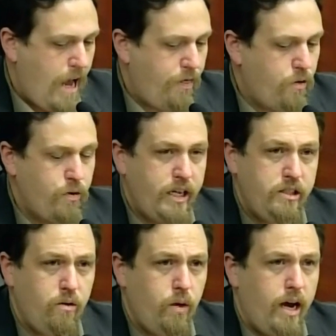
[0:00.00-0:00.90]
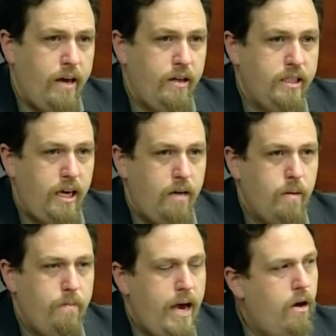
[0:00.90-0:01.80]
And the reason why this came
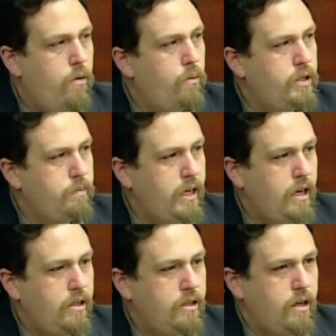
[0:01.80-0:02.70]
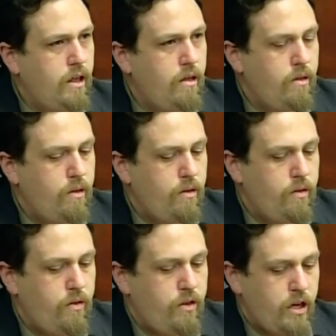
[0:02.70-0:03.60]
about was because
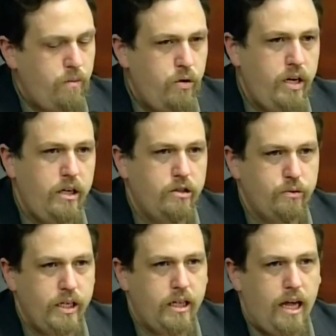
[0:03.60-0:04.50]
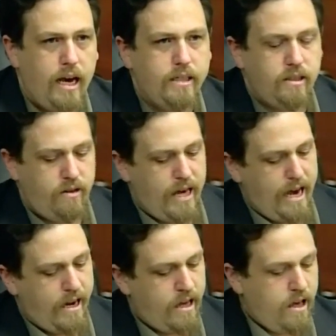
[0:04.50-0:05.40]
the community has realized
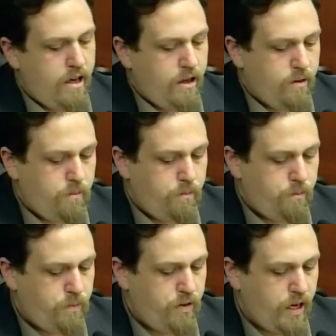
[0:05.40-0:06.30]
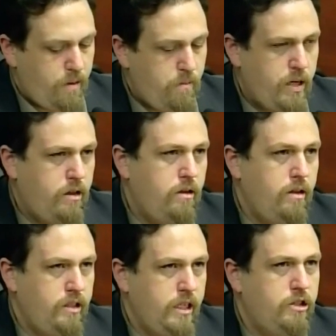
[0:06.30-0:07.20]
that the mill
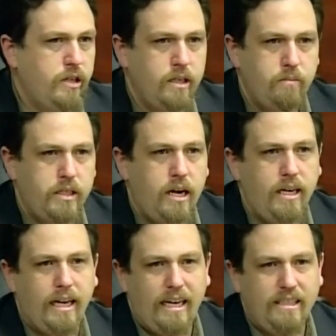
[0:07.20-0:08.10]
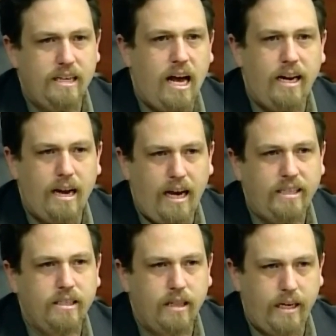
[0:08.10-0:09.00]
district in Pawtucket is not an
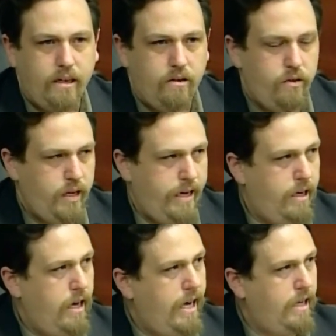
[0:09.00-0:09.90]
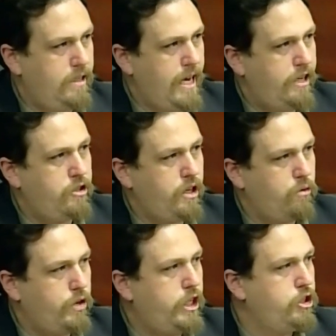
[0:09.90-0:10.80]
isolated thing. It is actually a
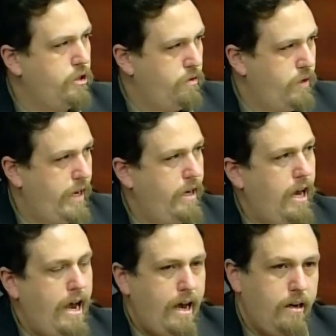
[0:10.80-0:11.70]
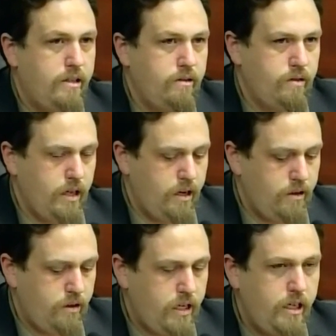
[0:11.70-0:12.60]
regional thing. And
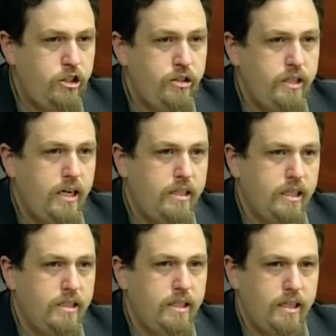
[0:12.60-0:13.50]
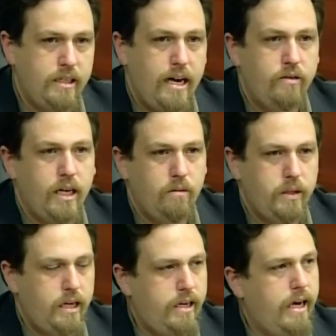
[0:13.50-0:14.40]
the conditions that exist in downtown
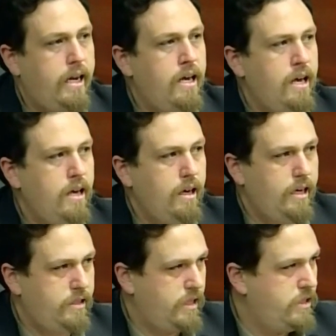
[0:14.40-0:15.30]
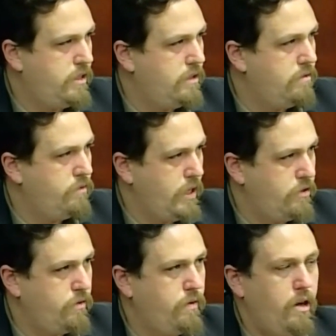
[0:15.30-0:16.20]
Pawtucket exist in
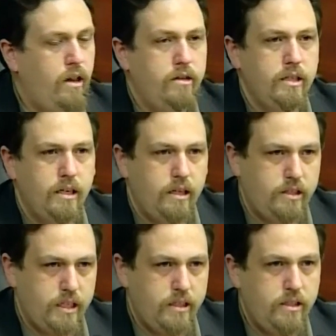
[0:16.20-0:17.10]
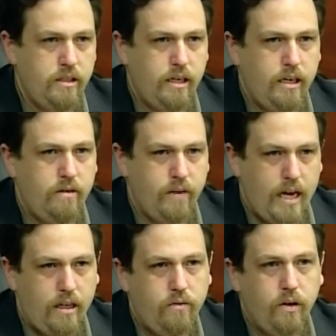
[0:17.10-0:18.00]
Central Falls, and it exists in
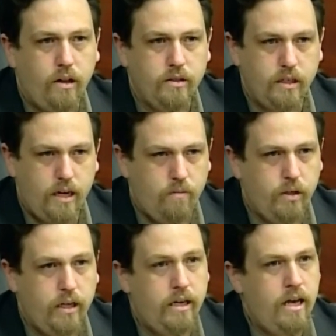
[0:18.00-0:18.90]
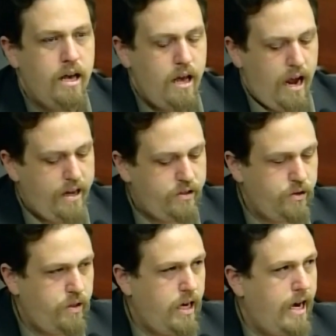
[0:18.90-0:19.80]
Valley Falls and Cumberland. And
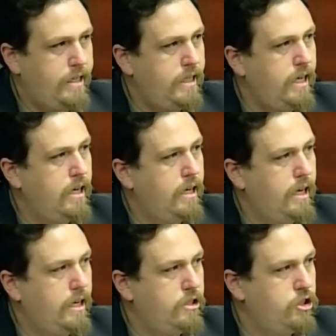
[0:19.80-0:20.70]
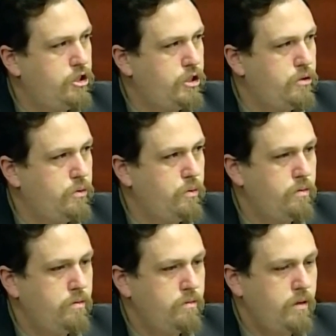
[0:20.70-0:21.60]
so the idea is to
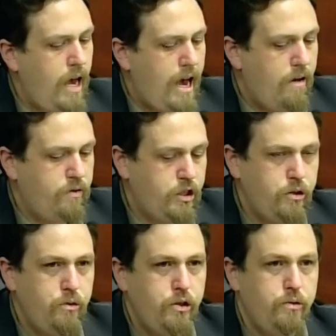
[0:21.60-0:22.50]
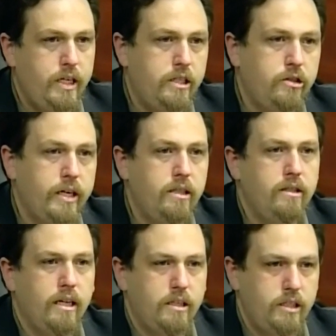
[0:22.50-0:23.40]
have two new districts
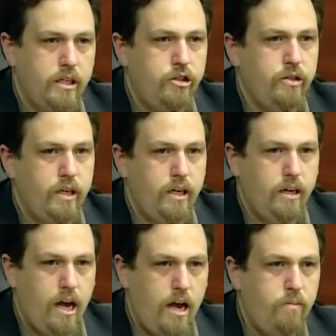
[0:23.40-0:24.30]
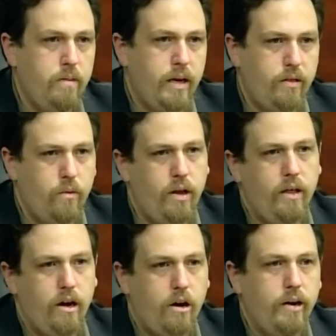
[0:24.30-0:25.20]
that essentially complement the one
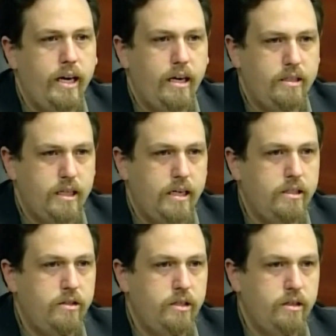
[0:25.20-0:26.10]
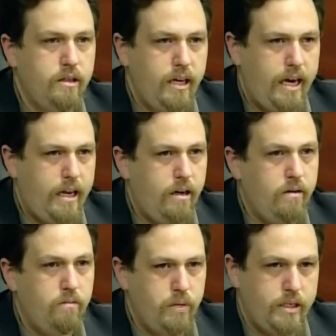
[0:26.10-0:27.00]
that already exists in